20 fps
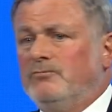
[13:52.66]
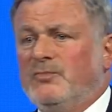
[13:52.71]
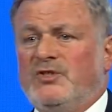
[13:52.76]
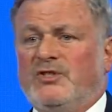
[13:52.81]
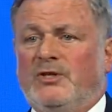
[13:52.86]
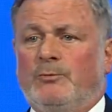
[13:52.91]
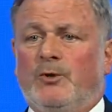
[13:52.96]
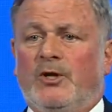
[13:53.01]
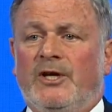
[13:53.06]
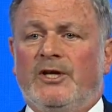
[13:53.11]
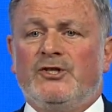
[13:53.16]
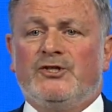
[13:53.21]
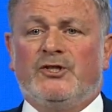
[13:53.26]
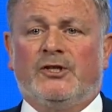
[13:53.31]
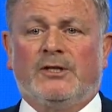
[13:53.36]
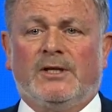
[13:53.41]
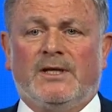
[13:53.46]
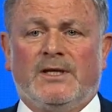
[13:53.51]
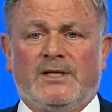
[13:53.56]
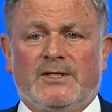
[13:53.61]

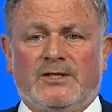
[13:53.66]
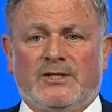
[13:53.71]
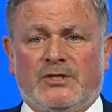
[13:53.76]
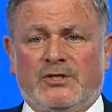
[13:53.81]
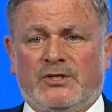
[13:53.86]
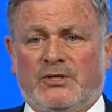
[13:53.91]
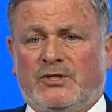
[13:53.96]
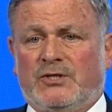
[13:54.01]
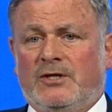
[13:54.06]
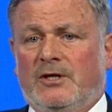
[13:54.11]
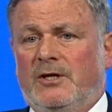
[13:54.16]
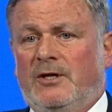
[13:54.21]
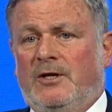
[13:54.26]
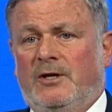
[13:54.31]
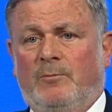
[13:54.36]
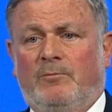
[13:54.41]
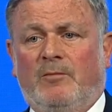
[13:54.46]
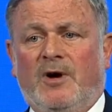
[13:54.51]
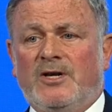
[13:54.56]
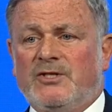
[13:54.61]
simulation classes,
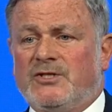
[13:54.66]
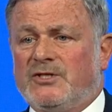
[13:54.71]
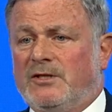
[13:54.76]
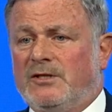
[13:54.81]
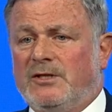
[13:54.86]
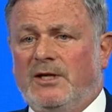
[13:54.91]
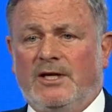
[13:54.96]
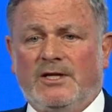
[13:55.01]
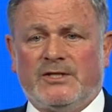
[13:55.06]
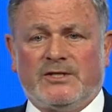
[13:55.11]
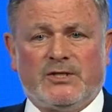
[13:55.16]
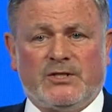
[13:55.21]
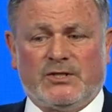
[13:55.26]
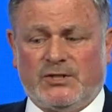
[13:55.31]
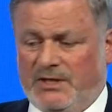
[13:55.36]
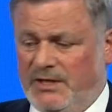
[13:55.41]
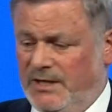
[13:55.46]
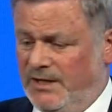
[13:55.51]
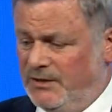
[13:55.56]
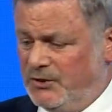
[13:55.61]
master
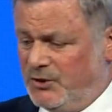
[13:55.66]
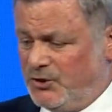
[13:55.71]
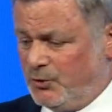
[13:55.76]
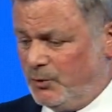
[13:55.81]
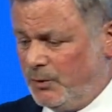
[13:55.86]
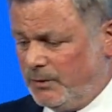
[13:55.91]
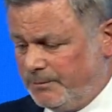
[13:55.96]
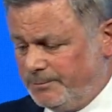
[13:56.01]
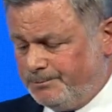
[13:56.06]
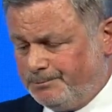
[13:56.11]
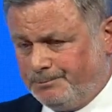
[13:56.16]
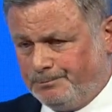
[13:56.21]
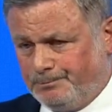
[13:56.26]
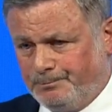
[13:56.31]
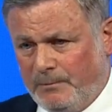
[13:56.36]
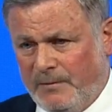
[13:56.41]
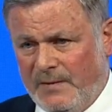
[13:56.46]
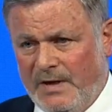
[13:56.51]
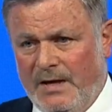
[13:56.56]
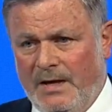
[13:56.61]
classes, and so
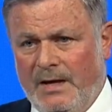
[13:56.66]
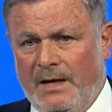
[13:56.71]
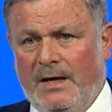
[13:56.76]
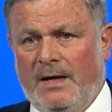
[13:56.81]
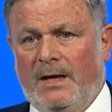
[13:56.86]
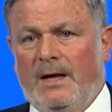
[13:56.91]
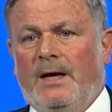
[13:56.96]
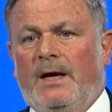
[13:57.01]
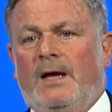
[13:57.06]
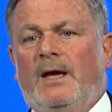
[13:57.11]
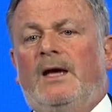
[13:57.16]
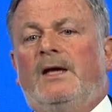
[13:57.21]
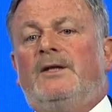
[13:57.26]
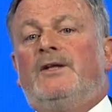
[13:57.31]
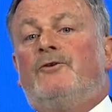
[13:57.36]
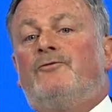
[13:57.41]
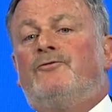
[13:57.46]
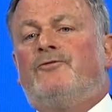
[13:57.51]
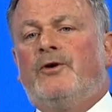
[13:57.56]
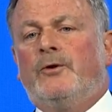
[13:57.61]
on.
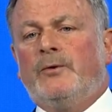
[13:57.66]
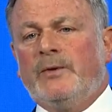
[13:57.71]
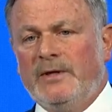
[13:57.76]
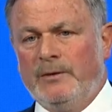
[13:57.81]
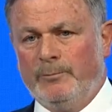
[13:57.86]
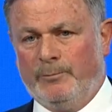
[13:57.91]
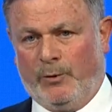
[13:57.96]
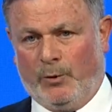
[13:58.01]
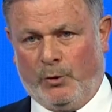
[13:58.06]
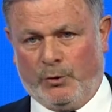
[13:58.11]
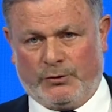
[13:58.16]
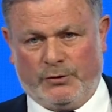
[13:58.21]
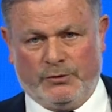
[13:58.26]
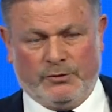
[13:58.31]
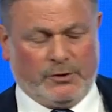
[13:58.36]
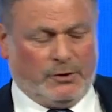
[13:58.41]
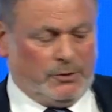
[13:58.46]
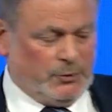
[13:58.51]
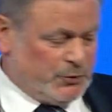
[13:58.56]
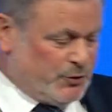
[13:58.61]
And then very
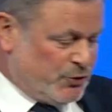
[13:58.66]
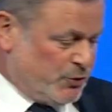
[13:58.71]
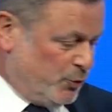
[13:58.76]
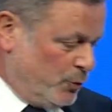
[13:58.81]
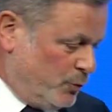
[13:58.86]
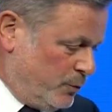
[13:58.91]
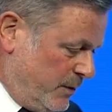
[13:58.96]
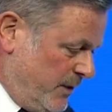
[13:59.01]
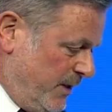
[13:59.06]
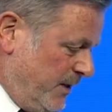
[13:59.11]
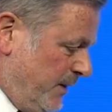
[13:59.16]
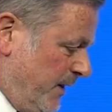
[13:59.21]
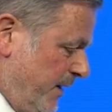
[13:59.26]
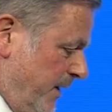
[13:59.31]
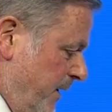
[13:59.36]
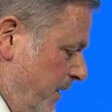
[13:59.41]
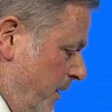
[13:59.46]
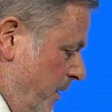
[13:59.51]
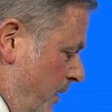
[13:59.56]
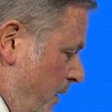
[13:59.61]
important also, and
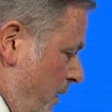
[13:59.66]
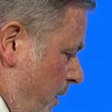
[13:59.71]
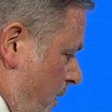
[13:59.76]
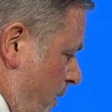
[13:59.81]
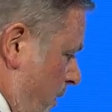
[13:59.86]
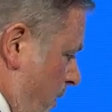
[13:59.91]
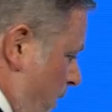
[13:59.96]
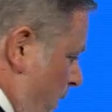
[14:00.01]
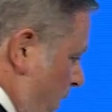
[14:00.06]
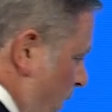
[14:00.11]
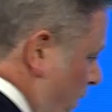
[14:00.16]
I uh,